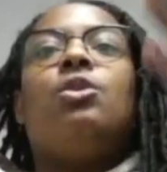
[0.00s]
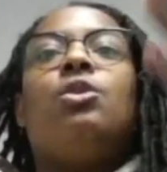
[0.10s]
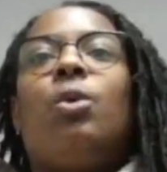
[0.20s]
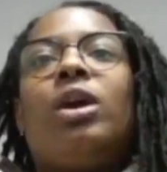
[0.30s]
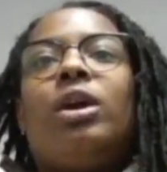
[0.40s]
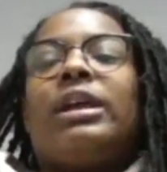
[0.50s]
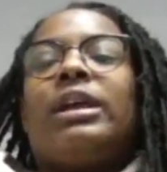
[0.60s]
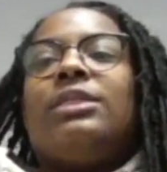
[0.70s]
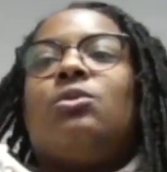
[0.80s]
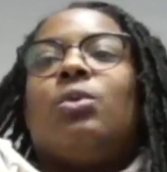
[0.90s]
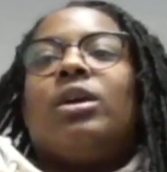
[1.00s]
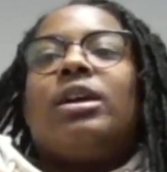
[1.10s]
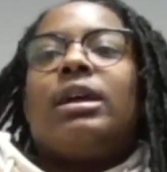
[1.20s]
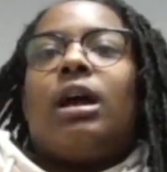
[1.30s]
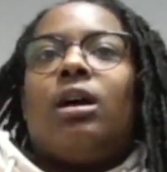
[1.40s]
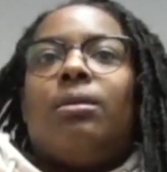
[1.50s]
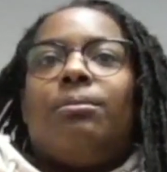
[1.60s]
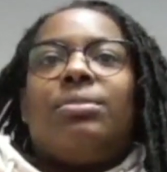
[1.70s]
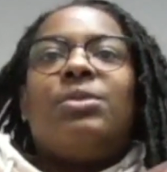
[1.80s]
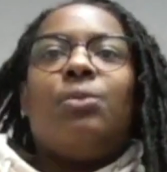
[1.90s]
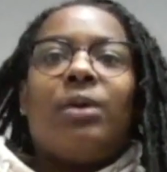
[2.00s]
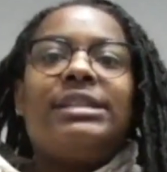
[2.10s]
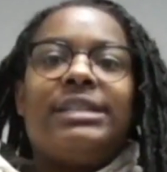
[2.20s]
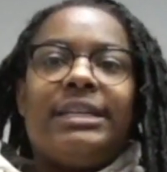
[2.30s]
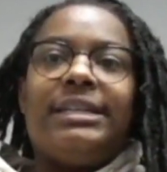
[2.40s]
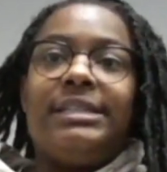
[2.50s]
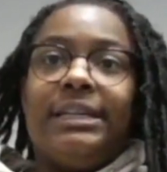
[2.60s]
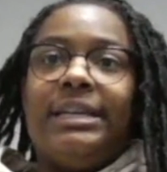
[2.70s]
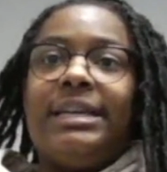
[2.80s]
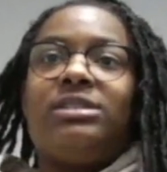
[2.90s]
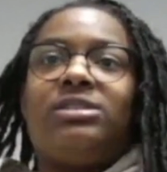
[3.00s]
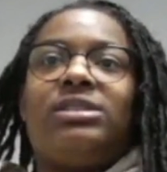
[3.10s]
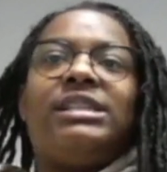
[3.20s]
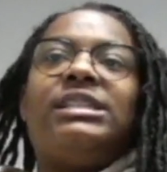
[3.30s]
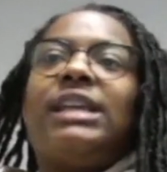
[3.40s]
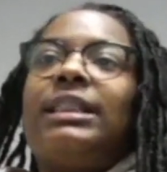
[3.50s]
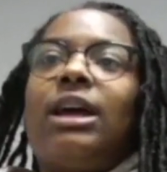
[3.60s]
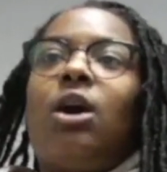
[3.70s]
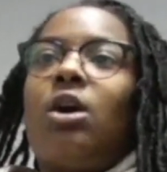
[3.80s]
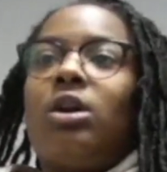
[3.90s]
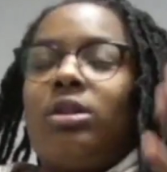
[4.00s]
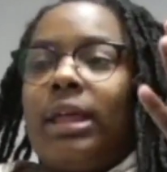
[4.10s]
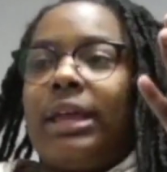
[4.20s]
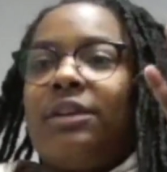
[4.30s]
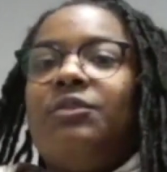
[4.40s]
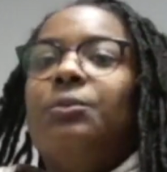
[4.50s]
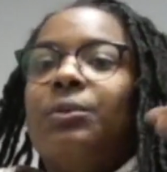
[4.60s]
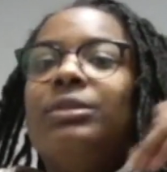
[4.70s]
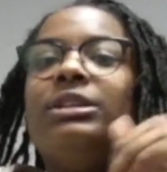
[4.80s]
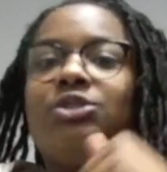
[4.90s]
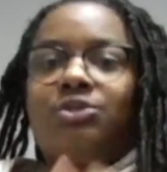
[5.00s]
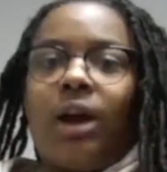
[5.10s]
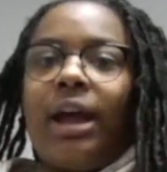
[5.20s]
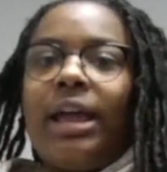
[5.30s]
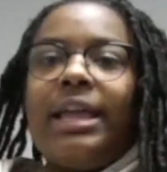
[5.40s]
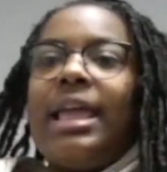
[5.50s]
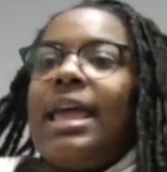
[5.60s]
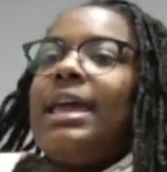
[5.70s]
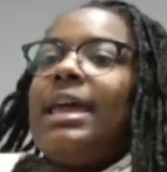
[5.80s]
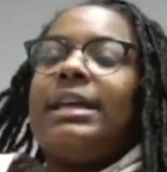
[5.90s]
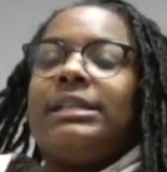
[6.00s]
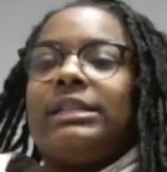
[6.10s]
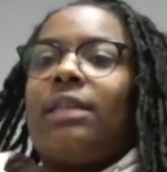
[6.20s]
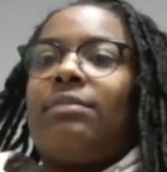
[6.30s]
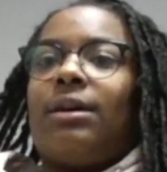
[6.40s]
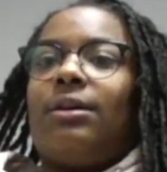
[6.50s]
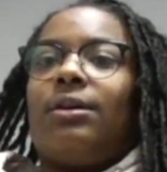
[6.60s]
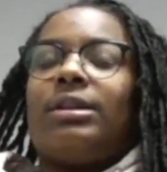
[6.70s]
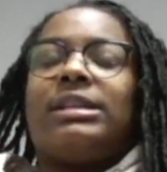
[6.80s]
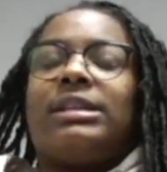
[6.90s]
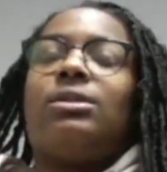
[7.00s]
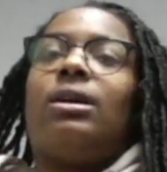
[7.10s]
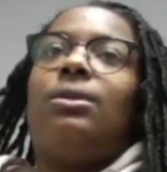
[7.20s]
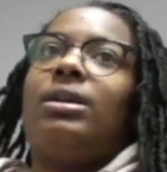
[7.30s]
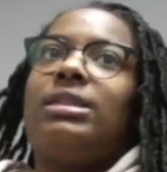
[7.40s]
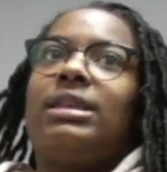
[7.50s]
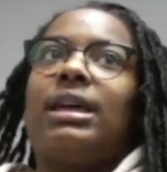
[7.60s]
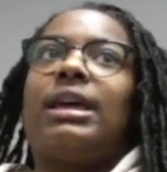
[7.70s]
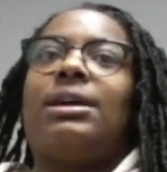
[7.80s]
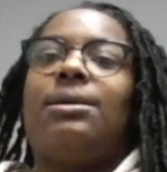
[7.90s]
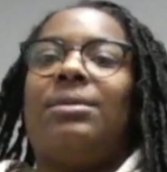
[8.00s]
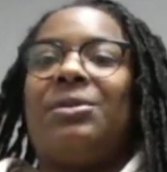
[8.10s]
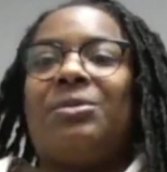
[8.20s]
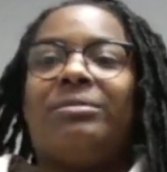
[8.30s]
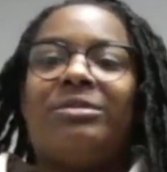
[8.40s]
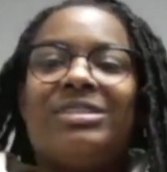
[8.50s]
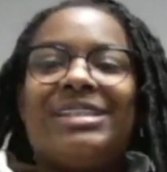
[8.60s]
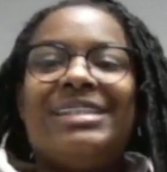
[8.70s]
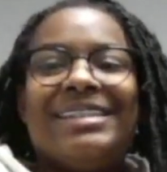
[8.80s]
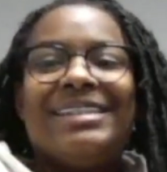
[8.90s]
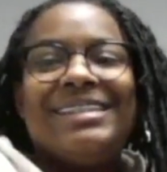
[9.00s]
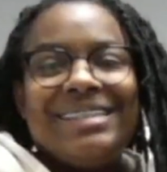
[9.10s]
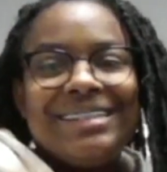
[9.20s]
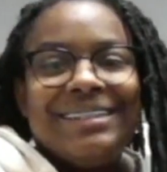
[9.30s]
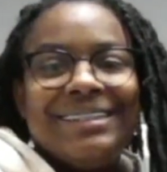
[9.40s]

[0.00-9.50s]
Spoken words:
work, and the work is easy. It's not that hard. Like if you really try, it's not that hard, and that's one thing I like about criminal justice.